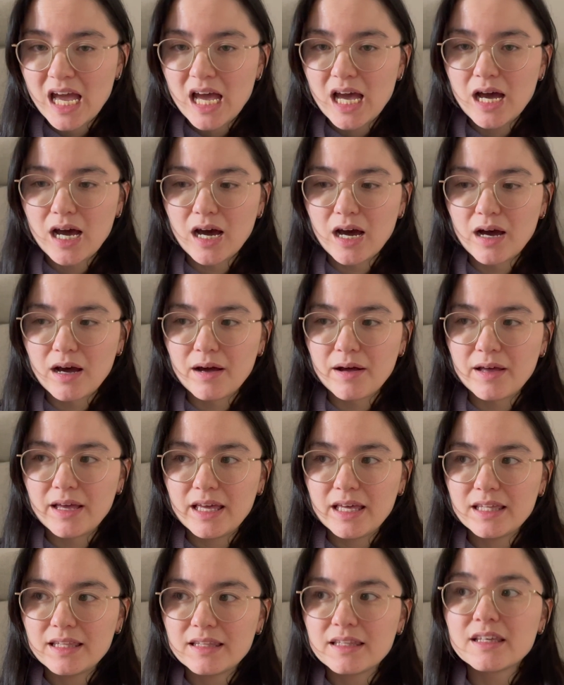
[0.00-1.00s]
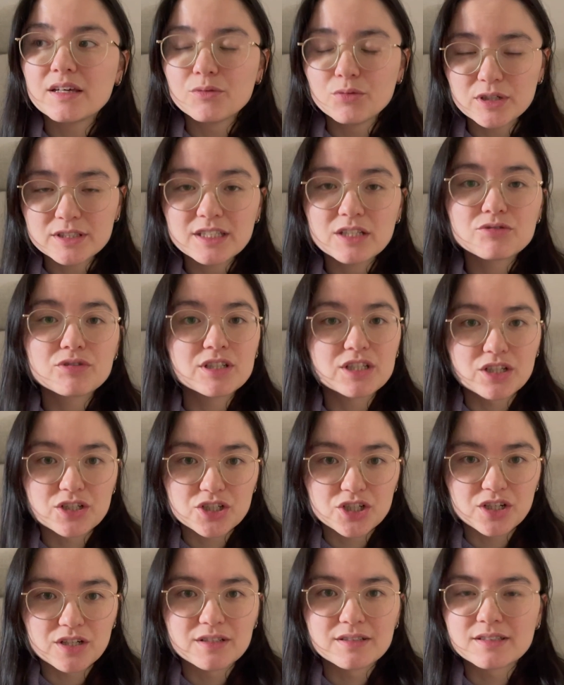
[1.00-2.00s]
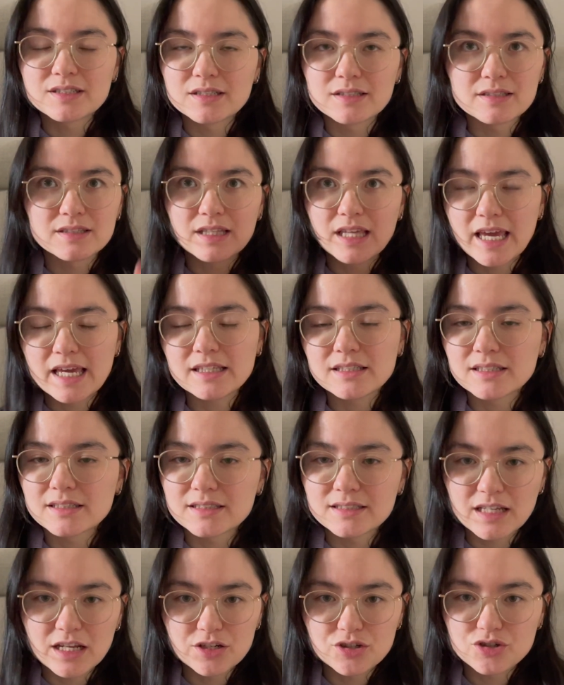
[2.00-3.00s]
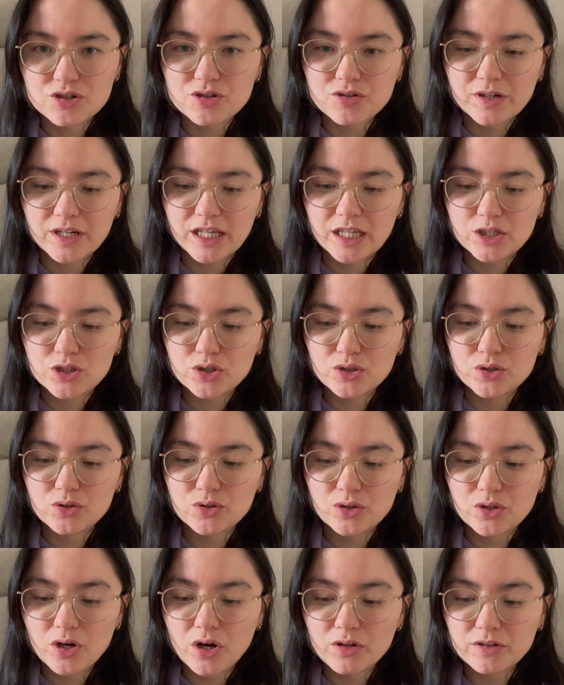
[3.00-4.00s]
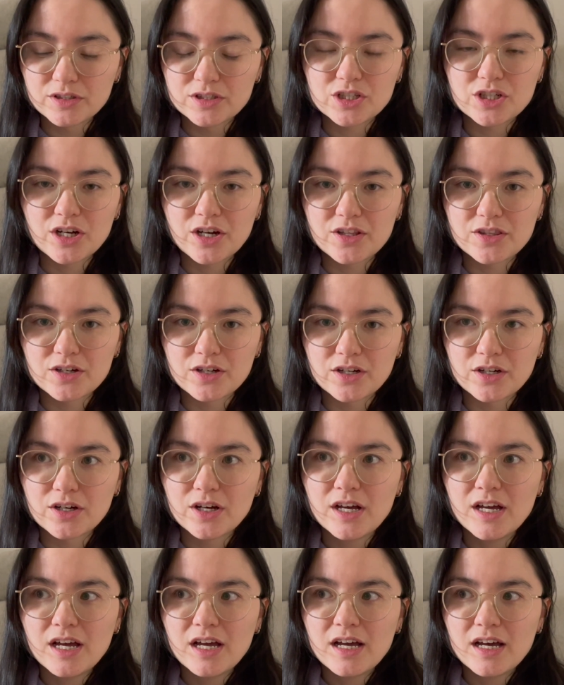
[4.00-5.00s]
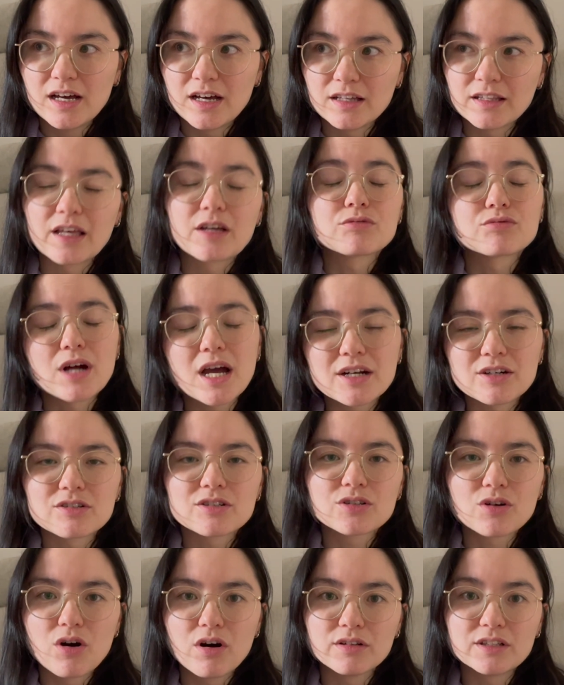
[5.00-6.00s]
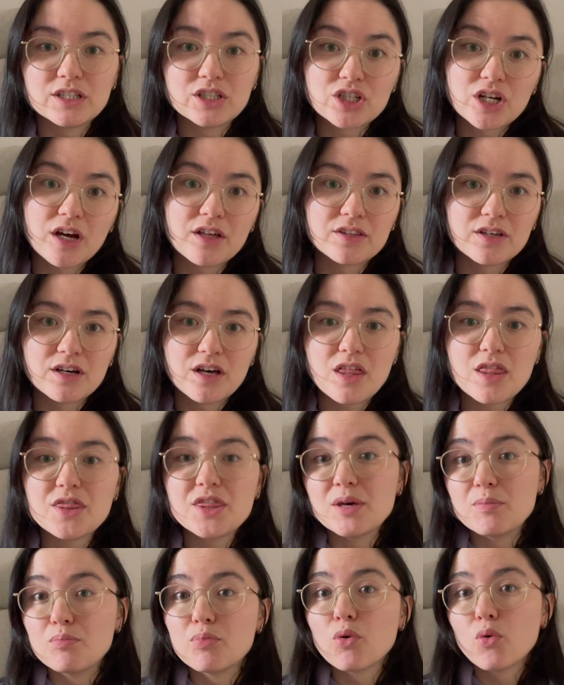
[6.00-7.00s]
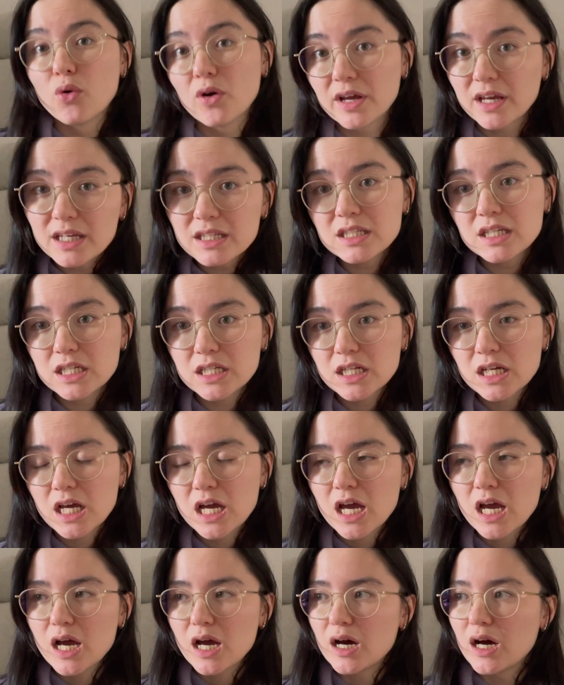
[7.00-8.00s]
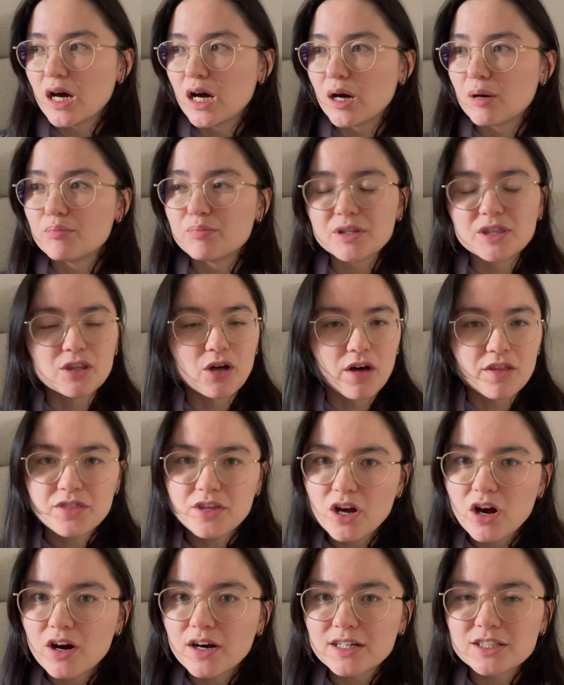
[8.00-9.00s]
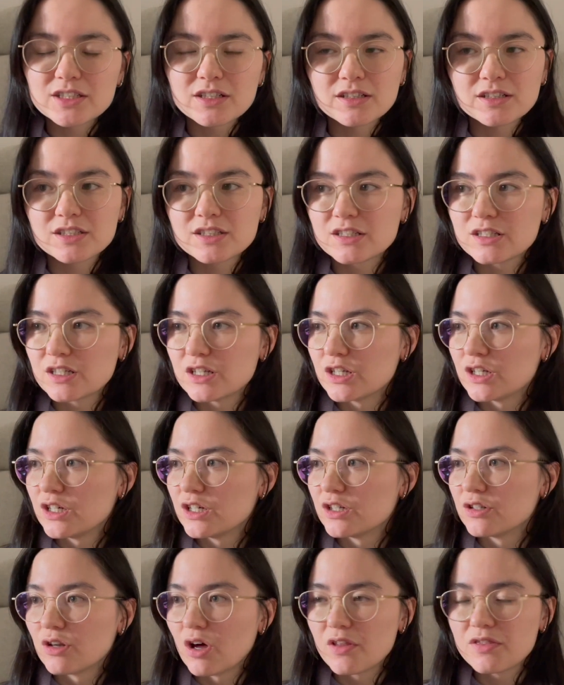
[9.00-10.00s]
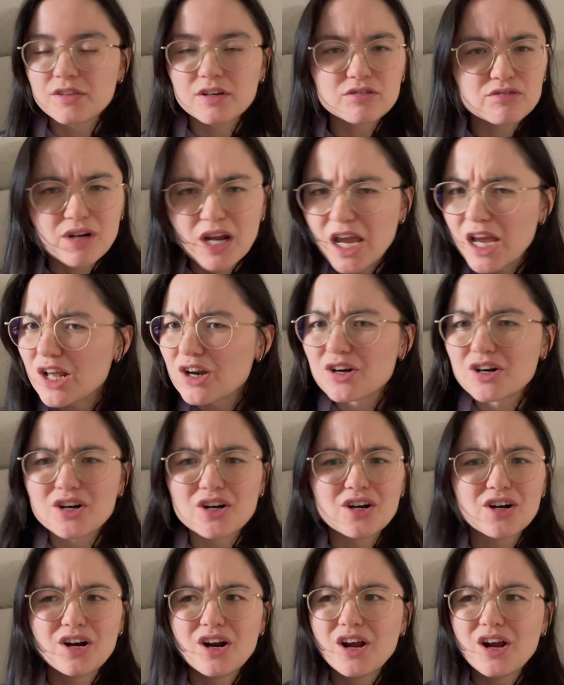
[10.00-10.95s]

It was a tradition since the 18th century to call each other, like writers call each other the poet, but not the artist, not the creator,